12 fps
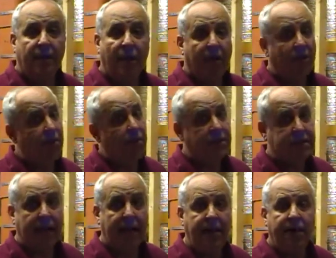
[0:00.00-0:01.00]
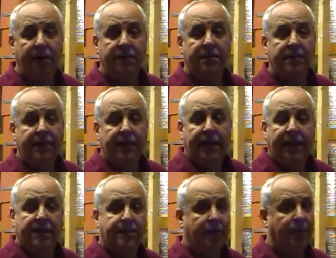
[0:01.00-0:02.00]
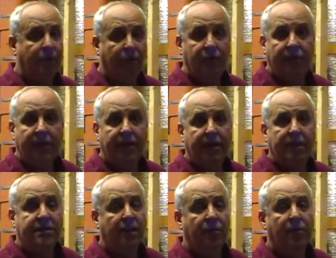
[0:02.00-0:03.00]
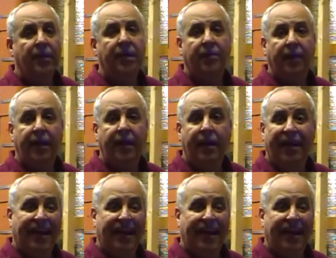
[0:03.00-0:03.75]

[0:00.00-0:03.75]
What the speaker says: market almost 10 years. It's been a proven leader. It's done really great.